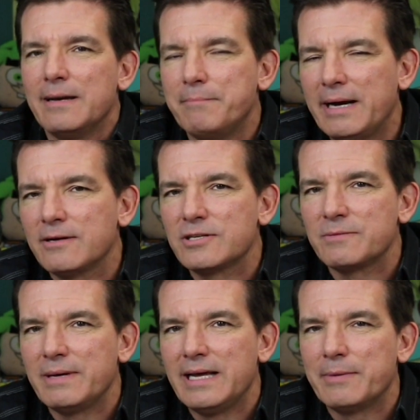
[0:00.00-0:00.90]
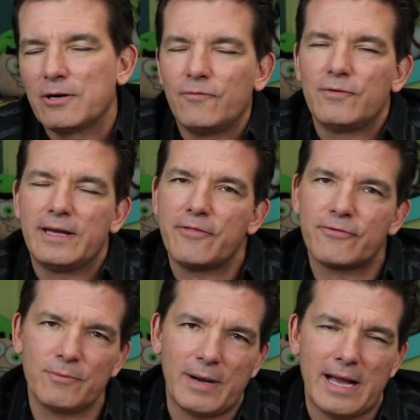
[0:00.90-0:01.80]
It embarrasses me, but hopefully
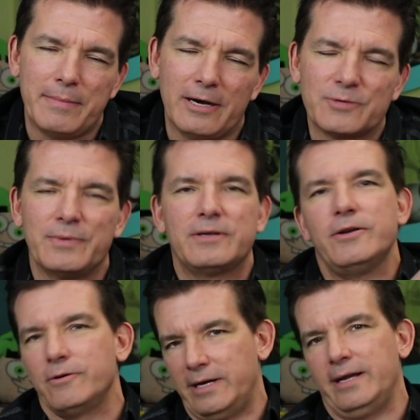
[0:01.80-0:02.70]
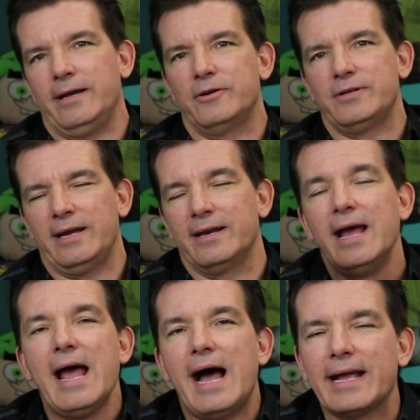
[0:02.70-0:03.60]
through my embarrassment, you're getting entertained.
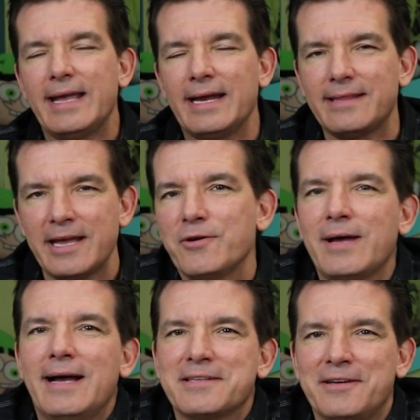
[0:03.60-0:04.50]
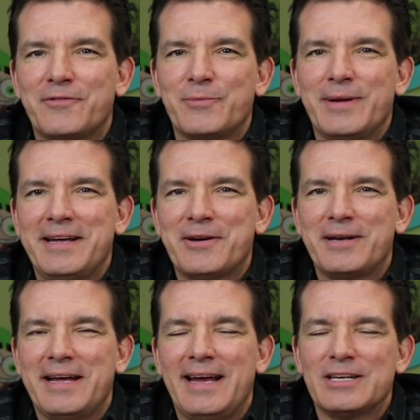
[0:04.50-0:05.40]
I can't thank you guys enough for being here
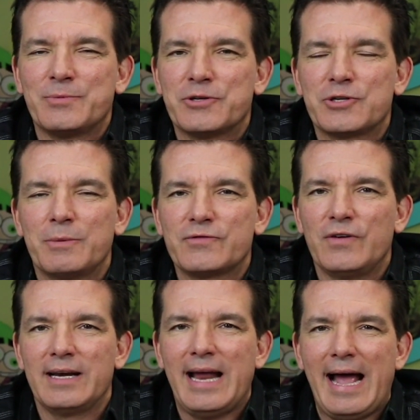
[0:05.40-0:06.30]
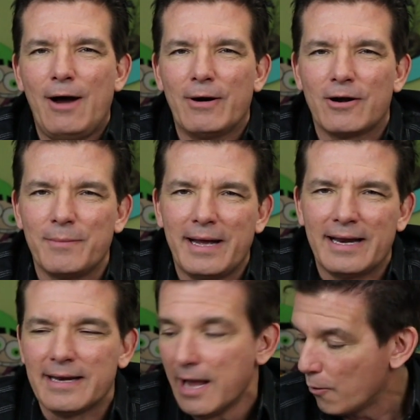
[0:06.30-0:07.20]
today. It's been so much fun. Ow, I hurt my
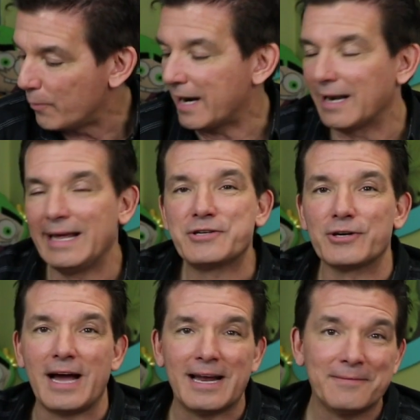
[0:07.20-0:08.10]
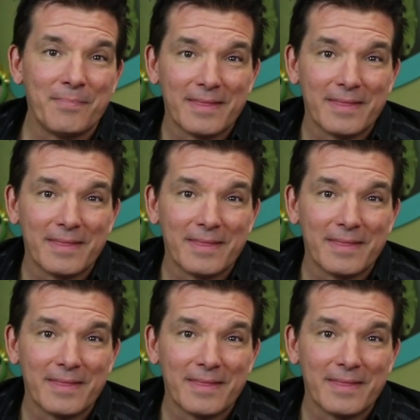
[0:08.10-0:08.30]
hand. We had a laser gun.